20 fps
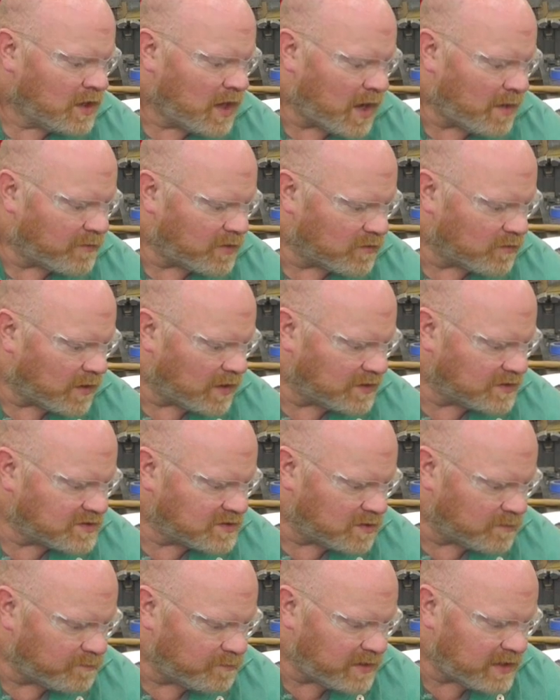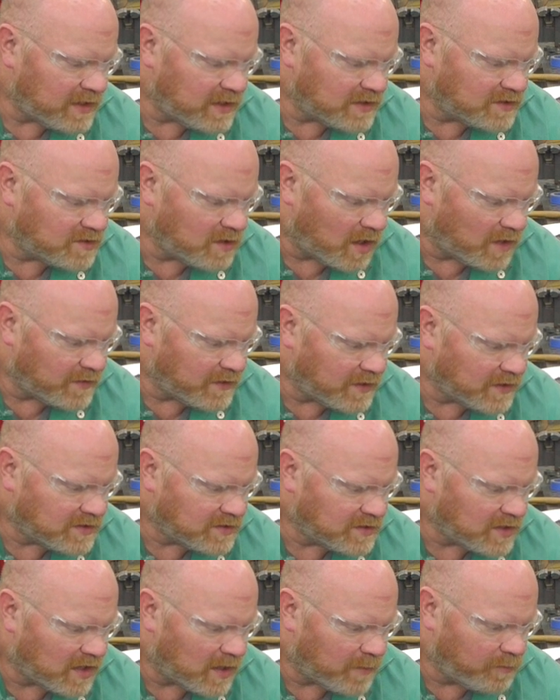I'm going to run some beads on
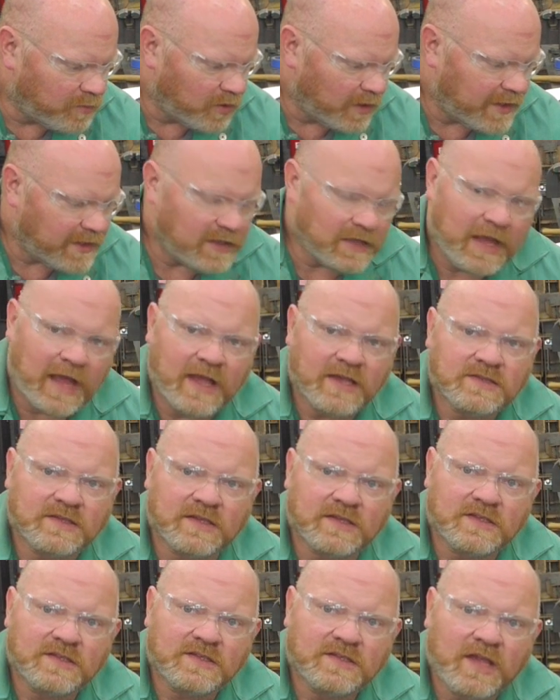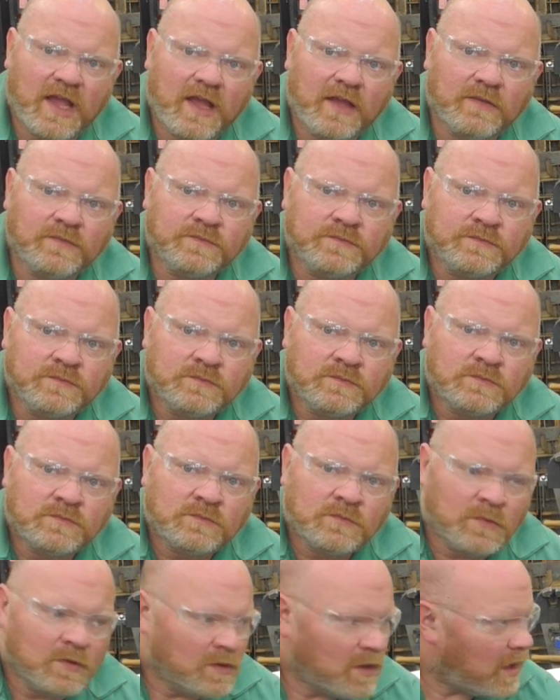this plate as it's set
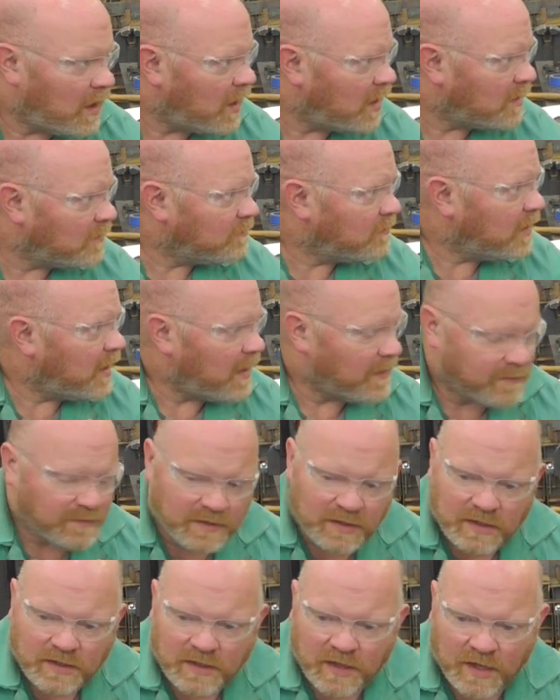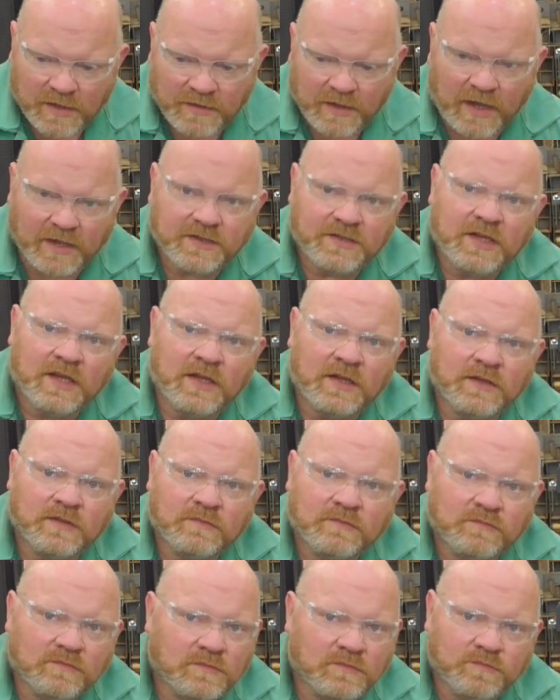at the
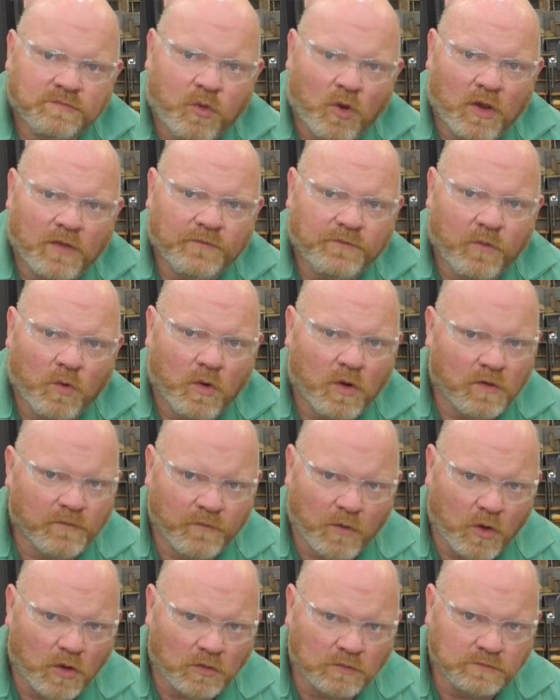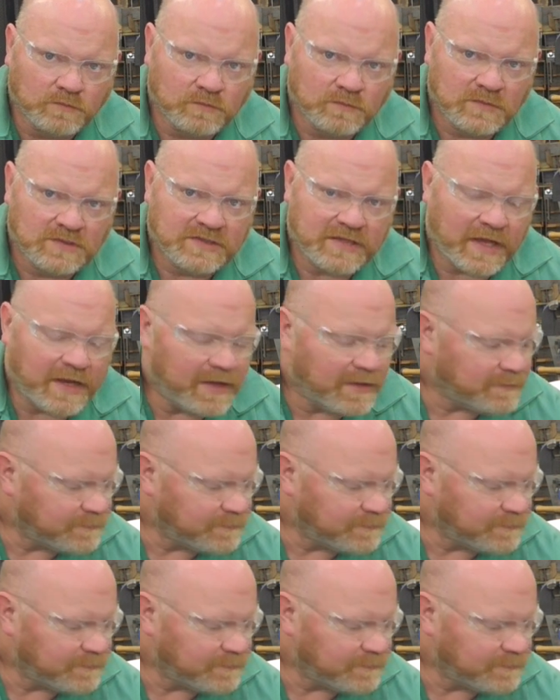19.4 volt setting.